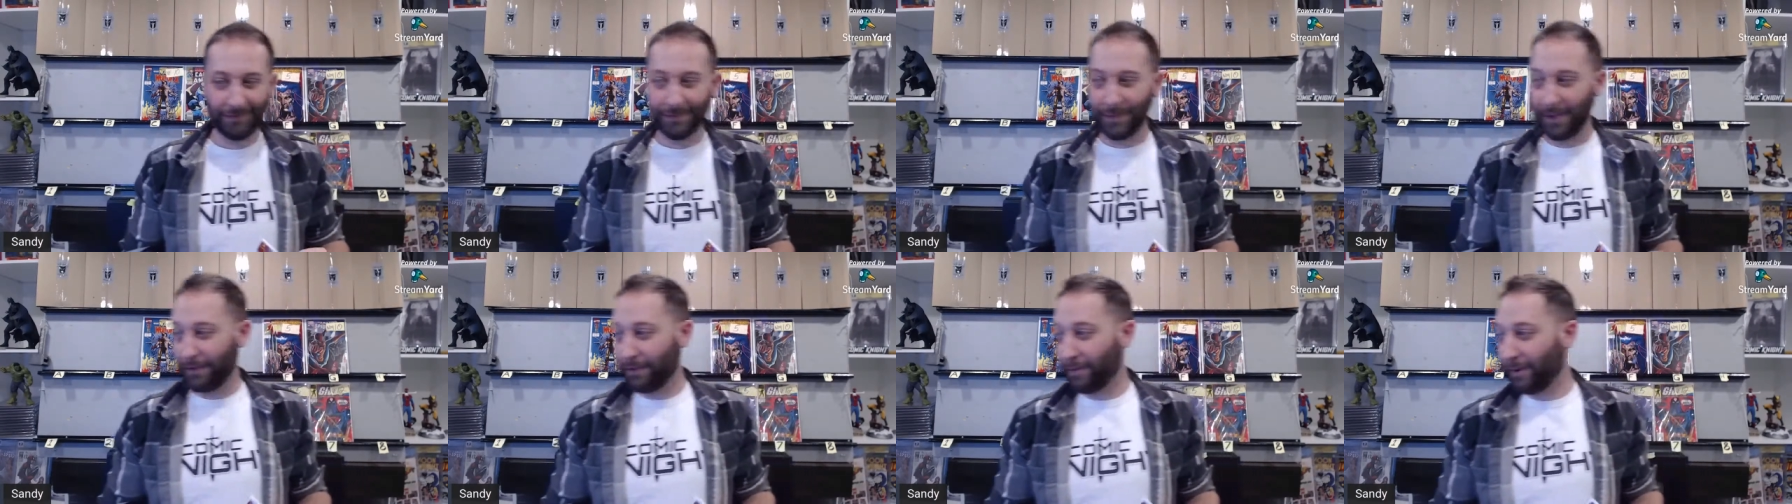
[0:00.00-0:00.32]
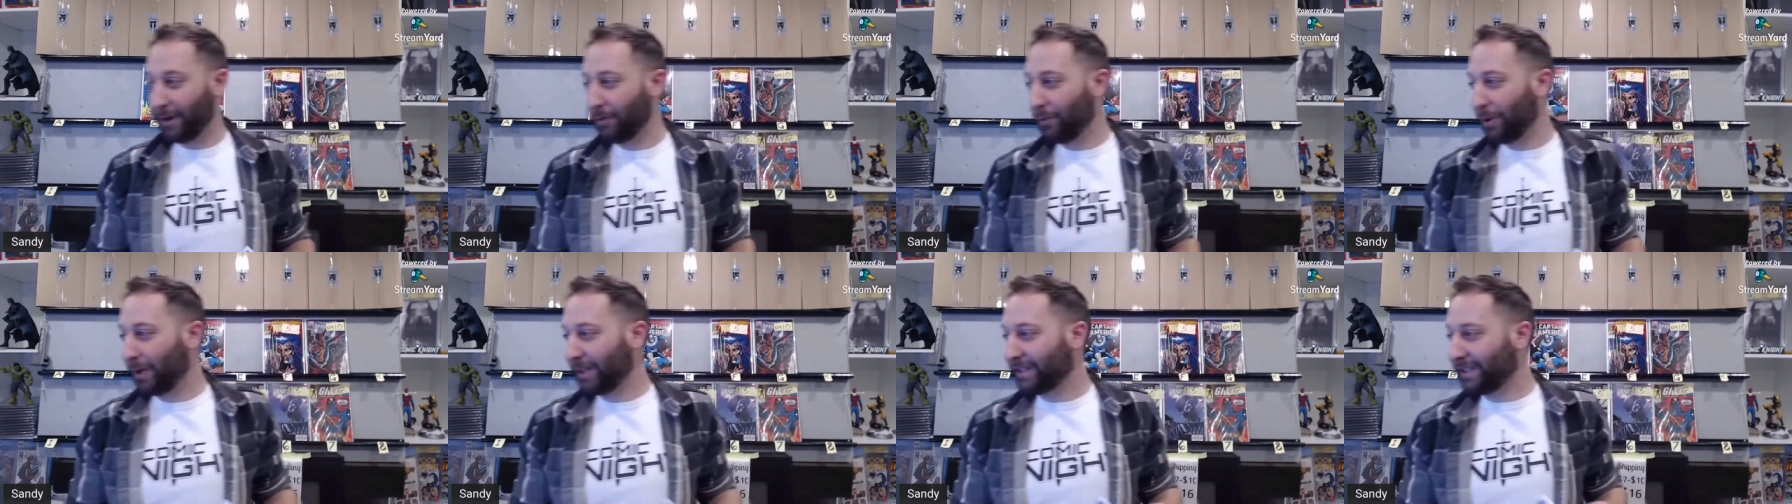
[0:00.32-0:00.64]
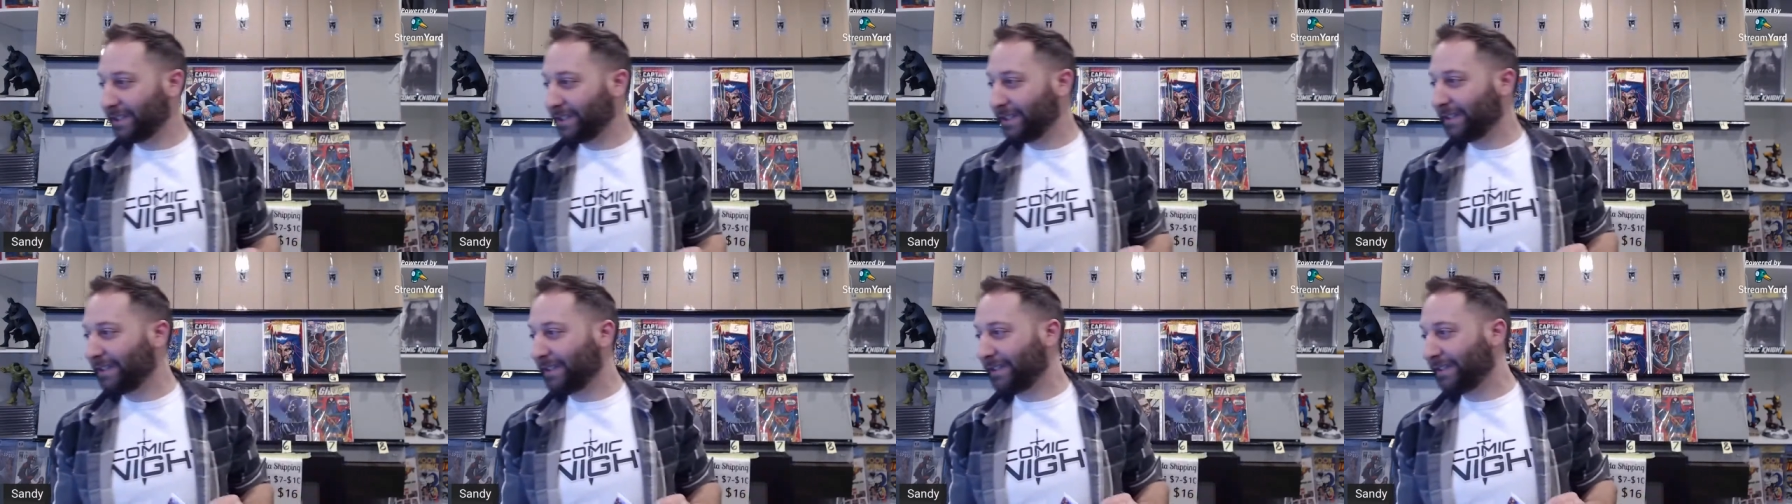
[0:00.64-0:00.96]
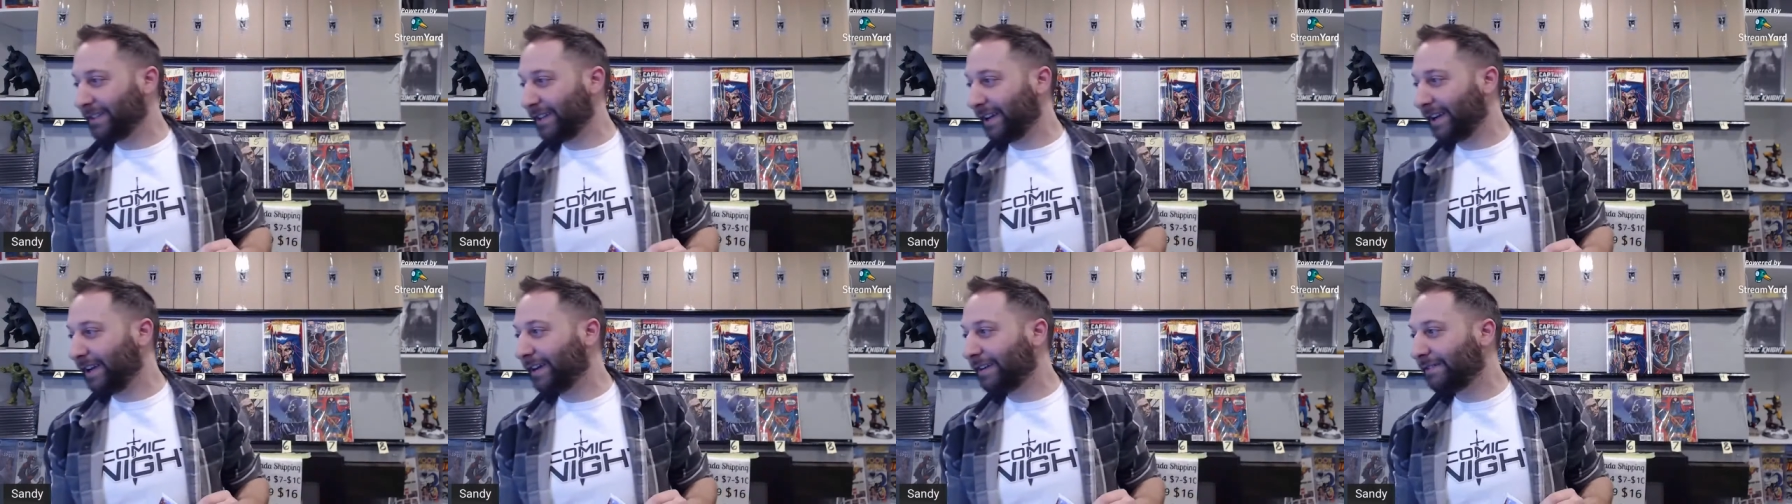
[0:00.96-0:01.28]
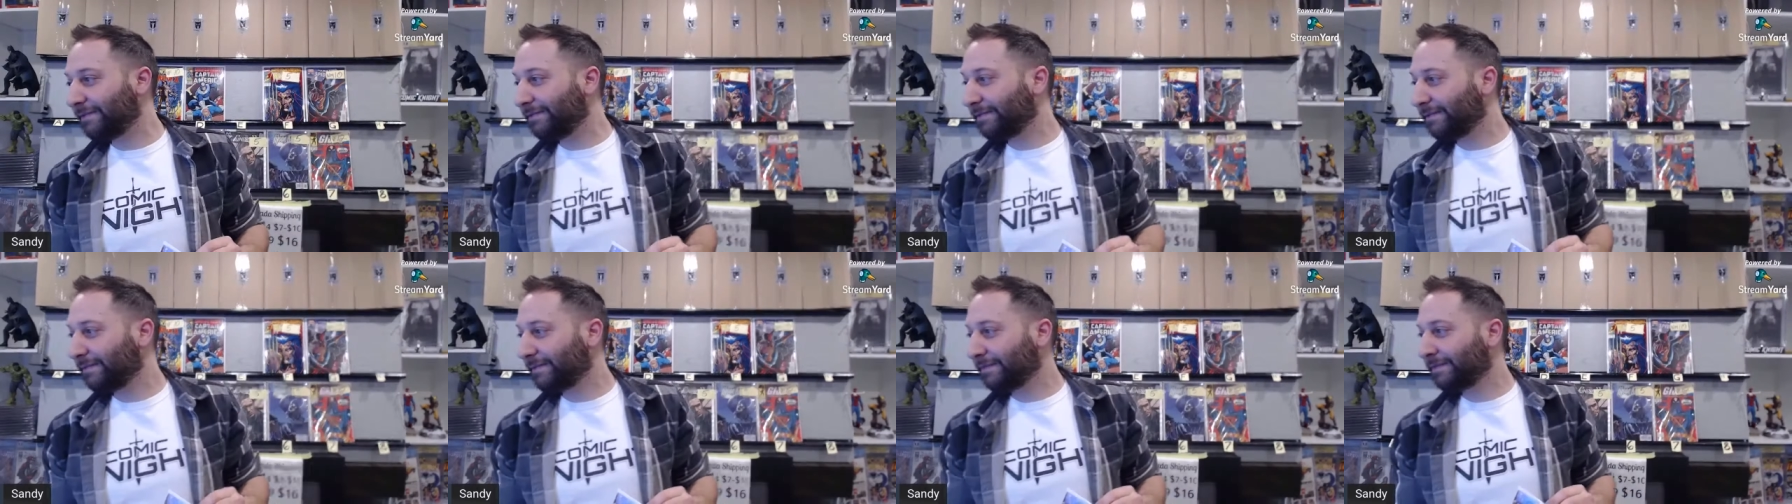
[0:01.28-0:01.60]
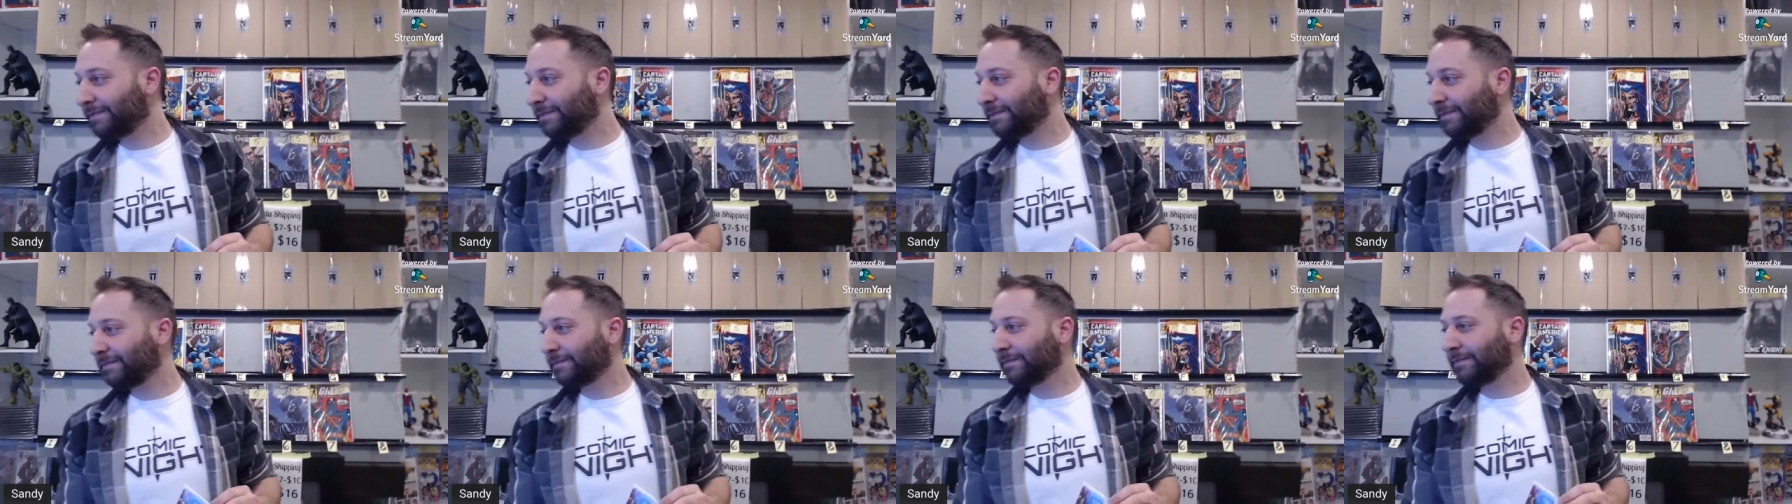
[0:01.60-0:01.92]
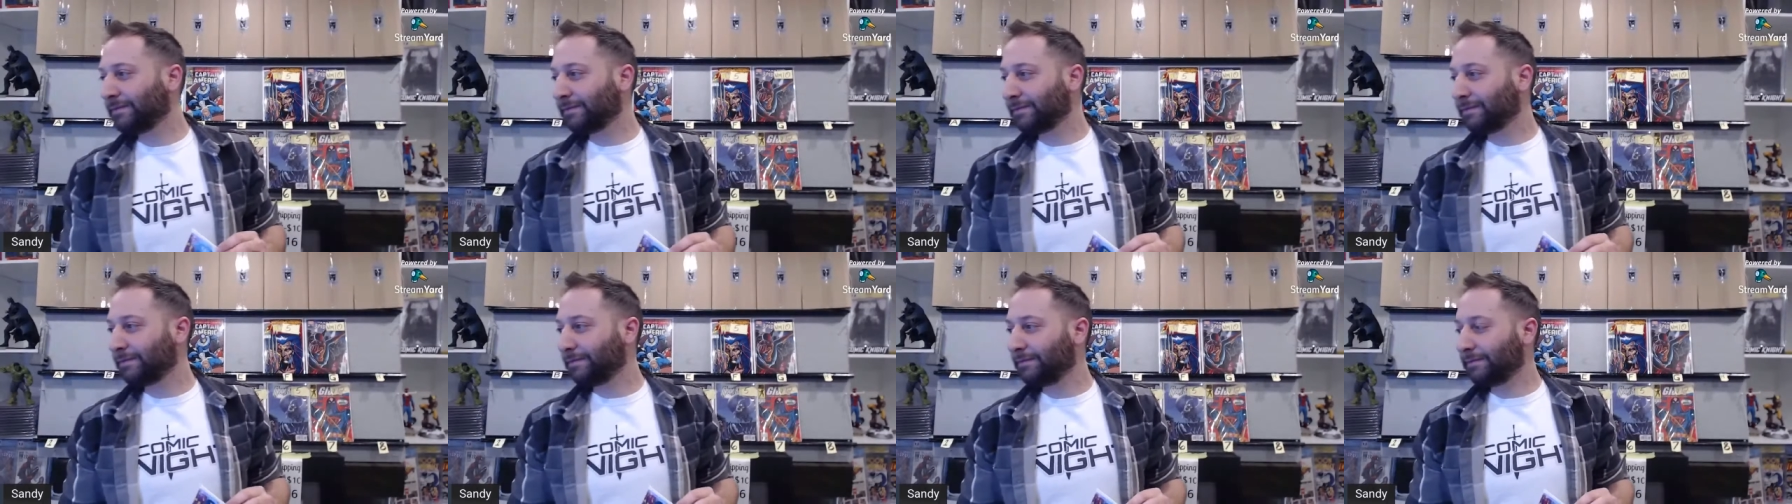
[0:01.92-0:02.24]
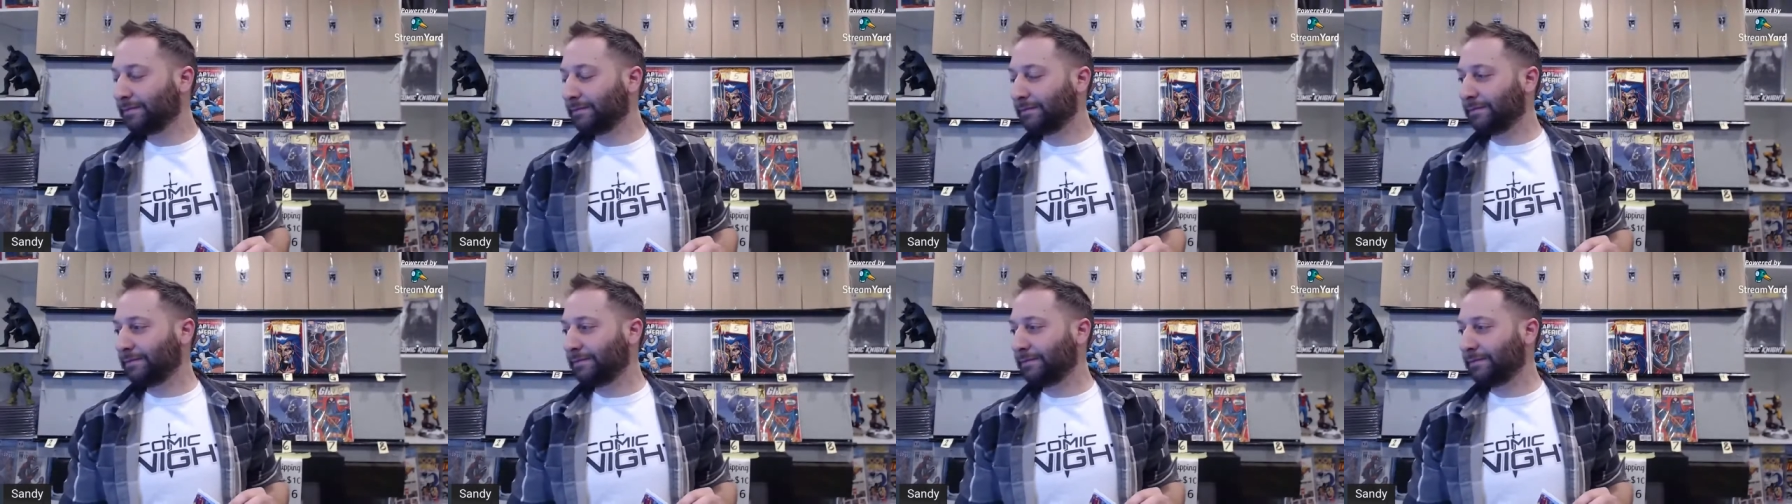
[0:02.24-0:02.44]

Everybody wants indies, eh? Gen 13 covers,